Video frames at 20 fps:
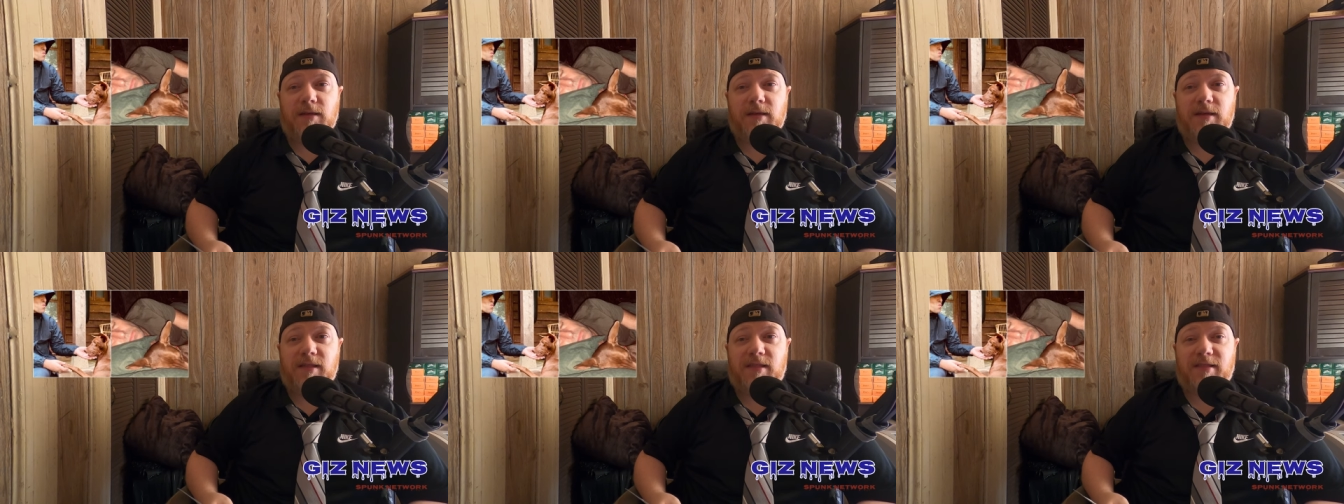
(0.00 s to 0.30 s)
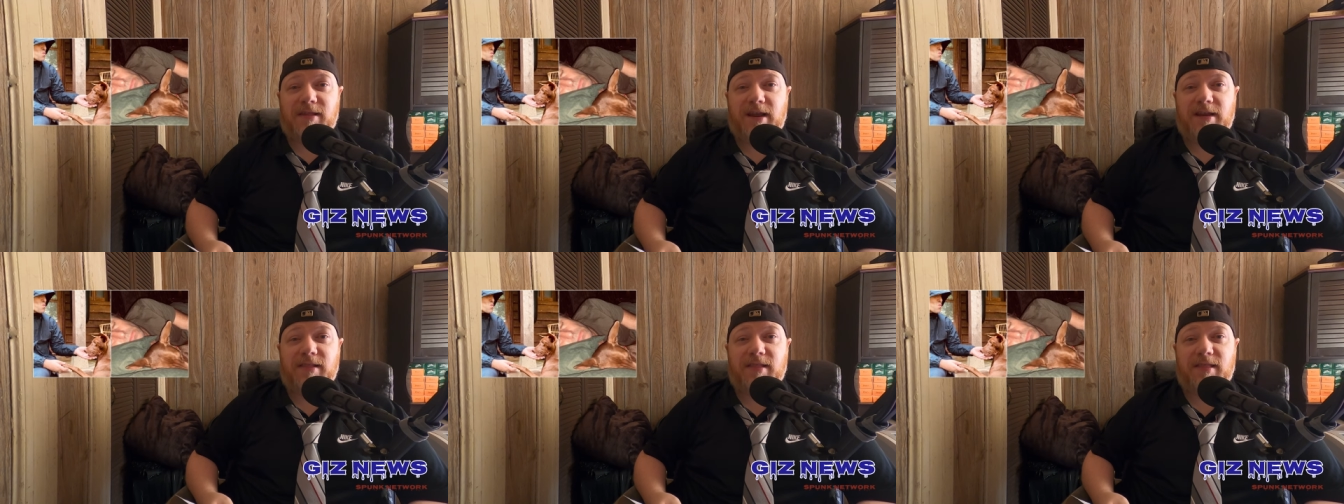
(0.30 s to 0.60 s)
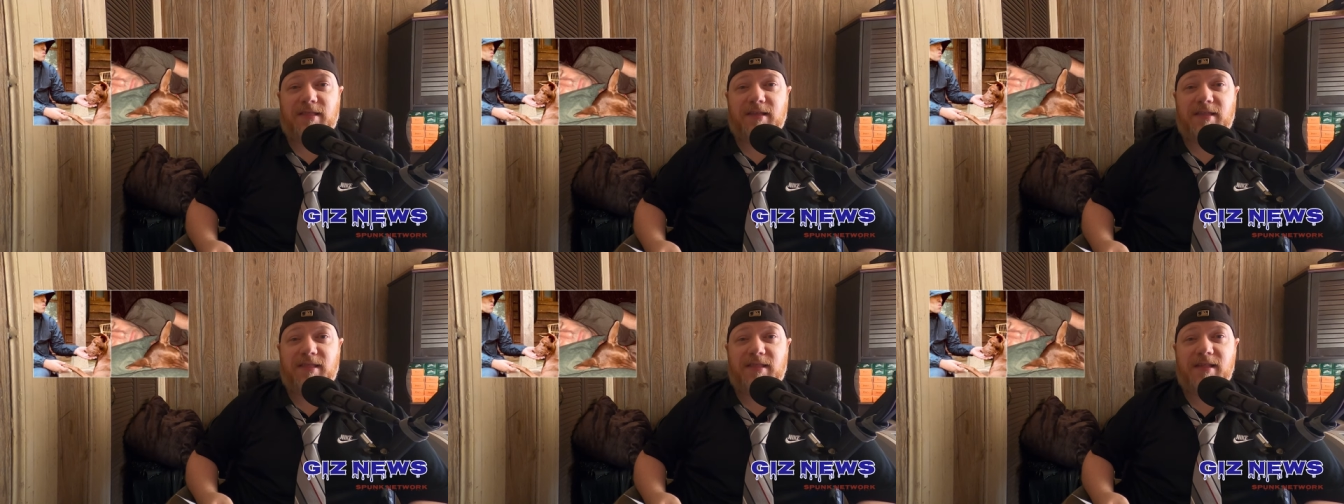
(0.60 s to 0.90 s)
He said
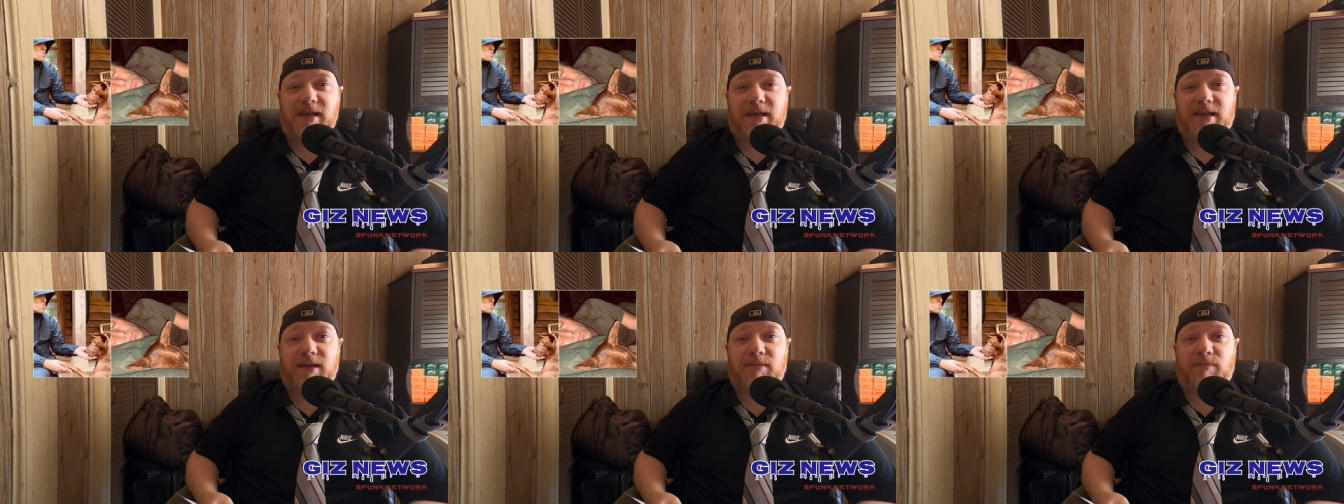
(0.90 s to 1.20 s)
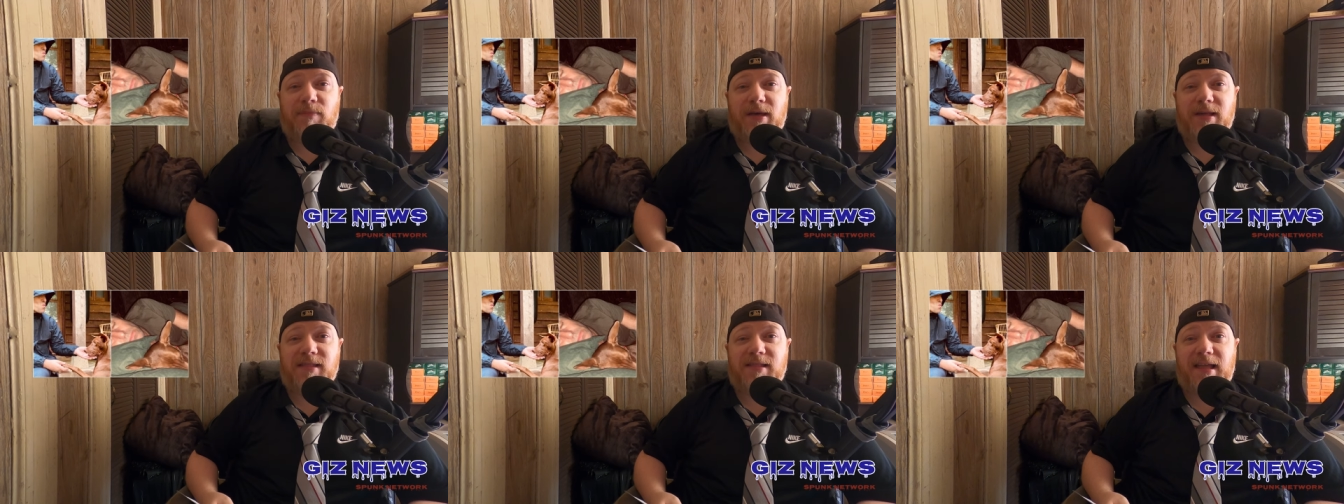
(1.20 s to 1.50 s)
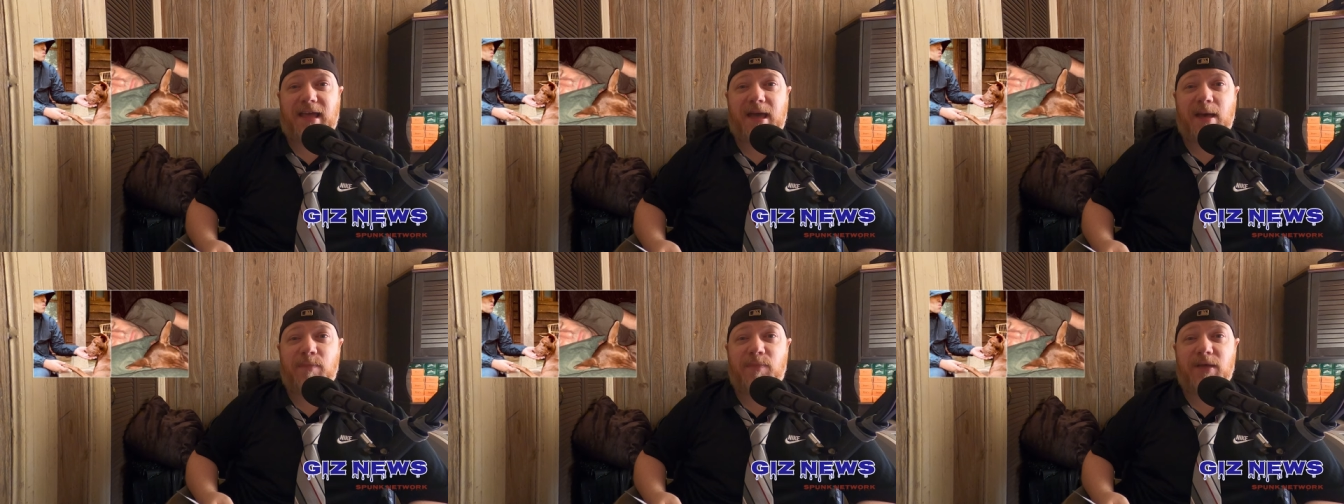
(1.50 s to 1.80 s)
it's the 2nd best
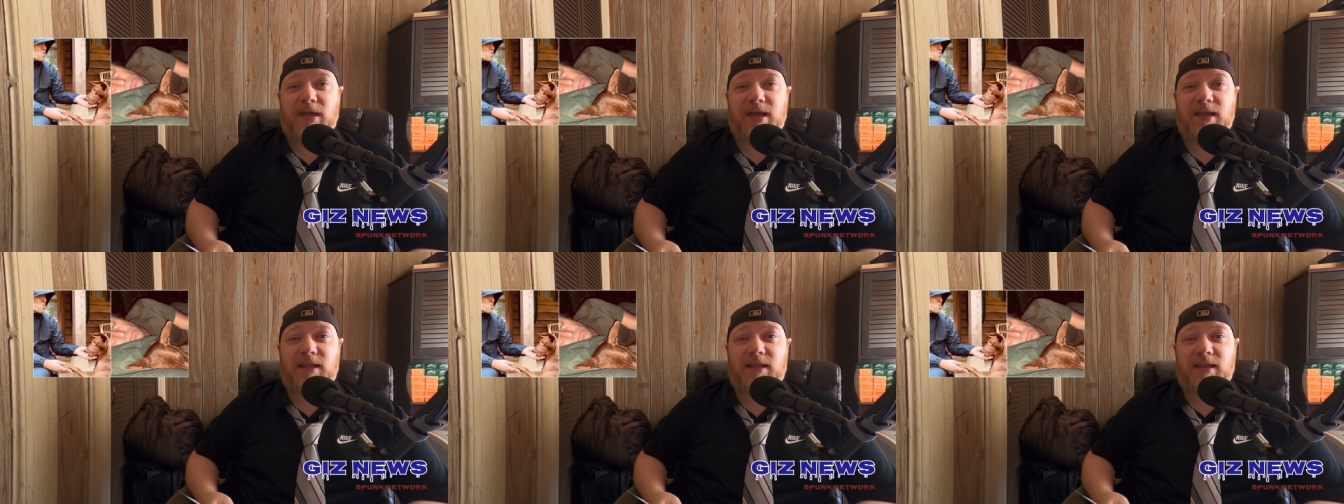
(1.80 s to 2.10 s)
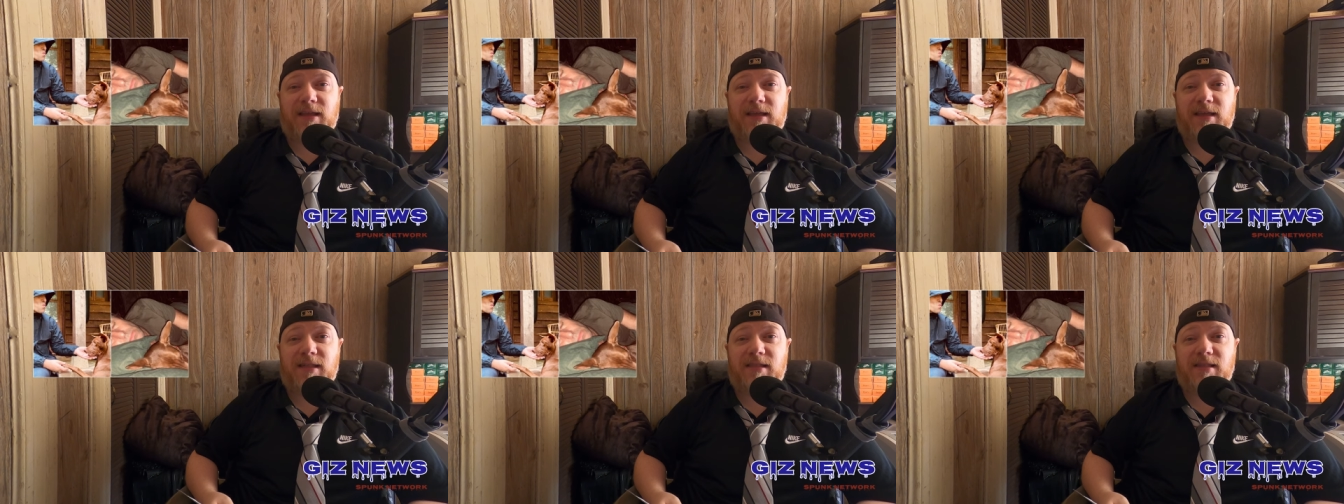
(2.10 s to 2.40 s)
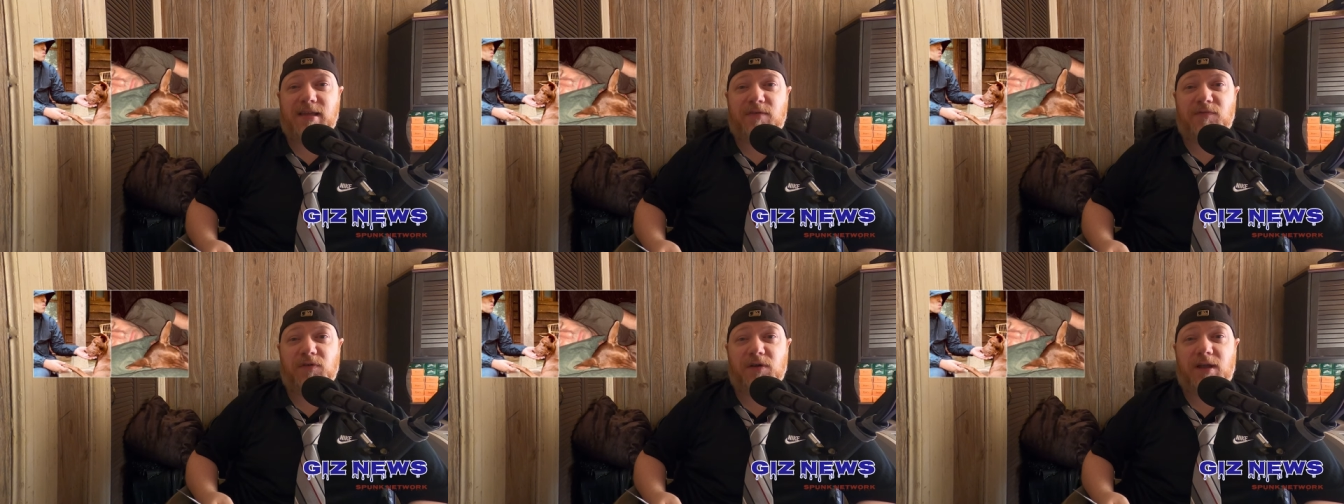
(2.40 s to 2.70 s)
happy ending
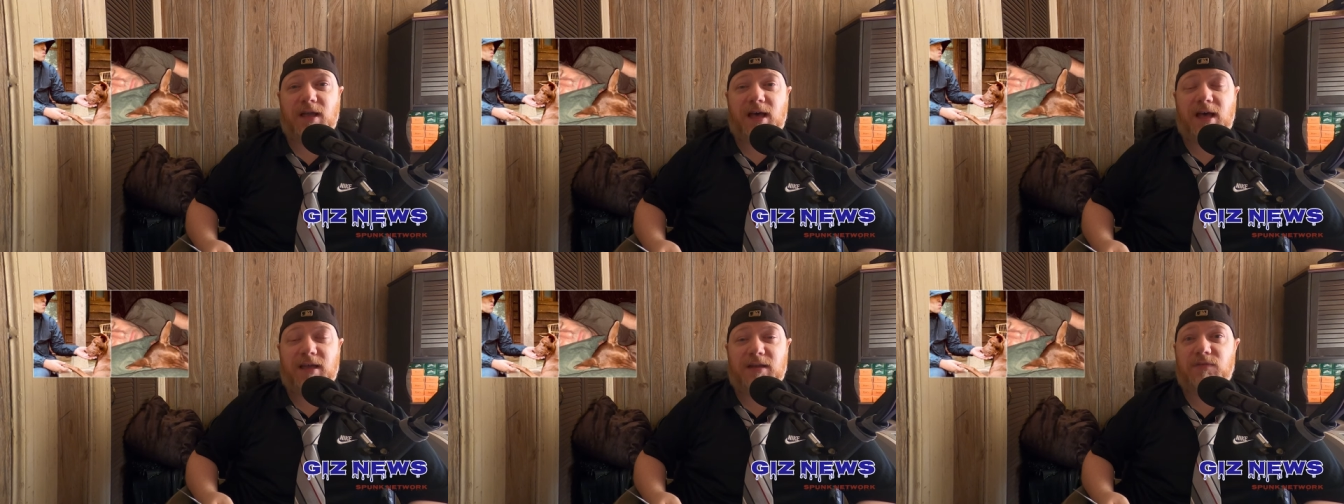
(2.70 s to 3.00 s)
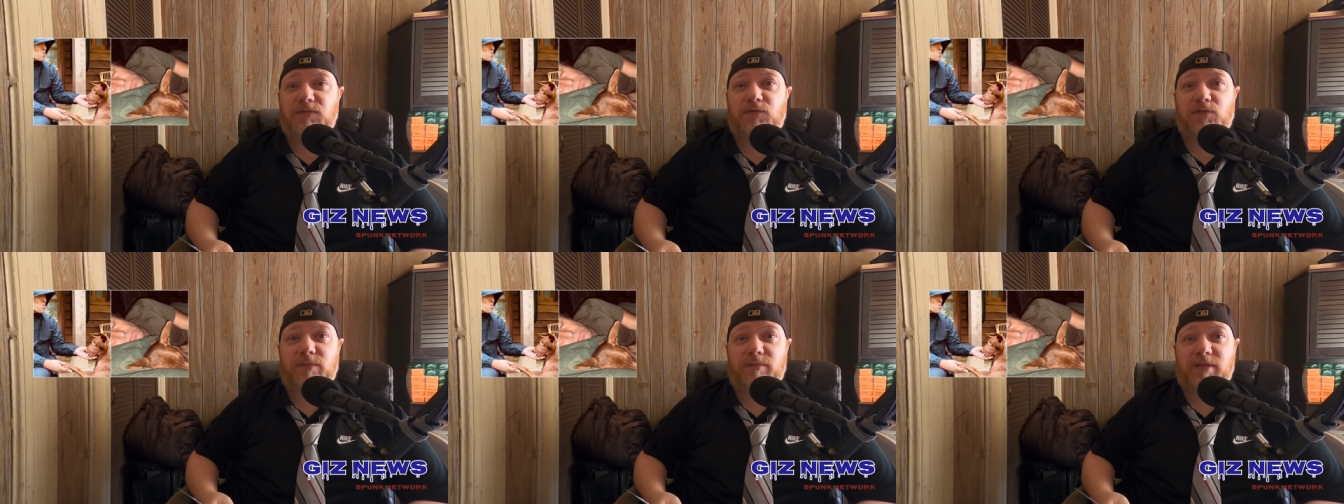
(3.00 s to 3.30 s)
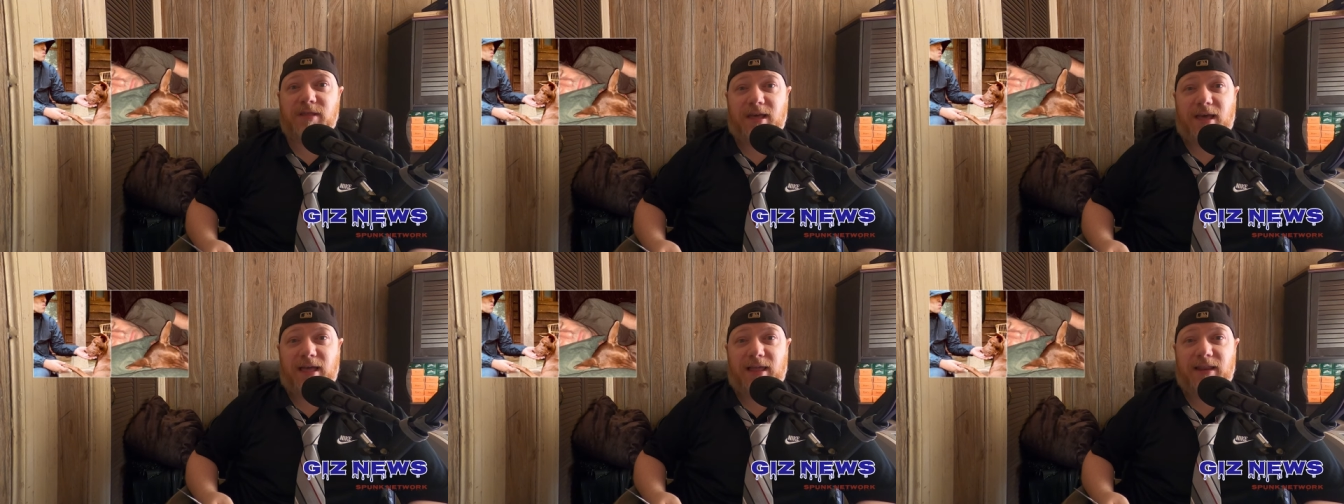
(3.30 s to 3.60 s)
he's ever gotten from
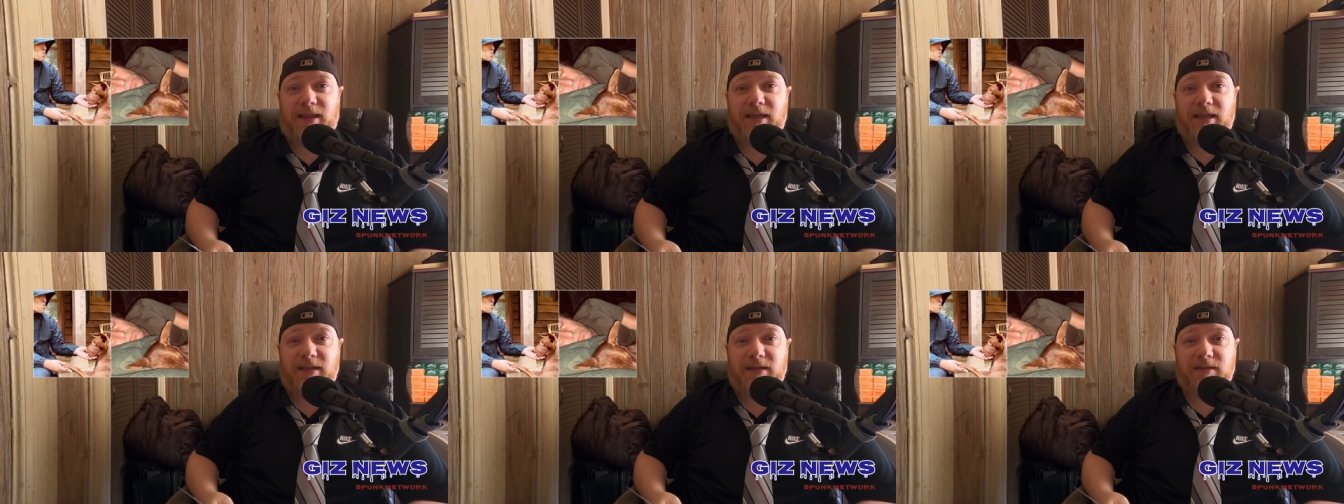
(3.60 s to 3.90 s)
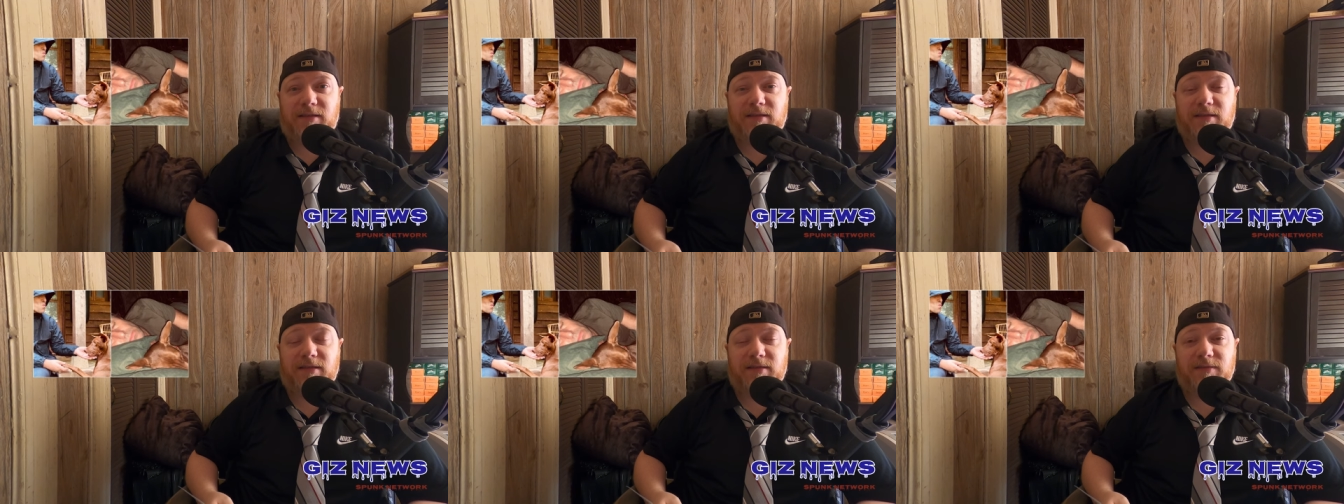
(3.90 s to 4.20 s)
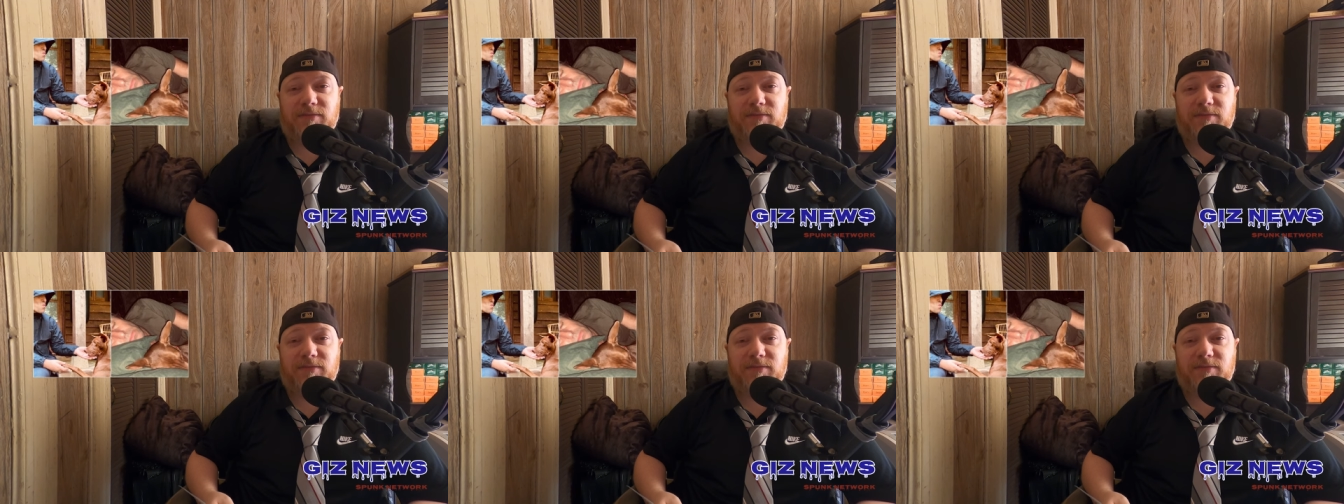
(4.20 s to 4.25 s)
Thailand.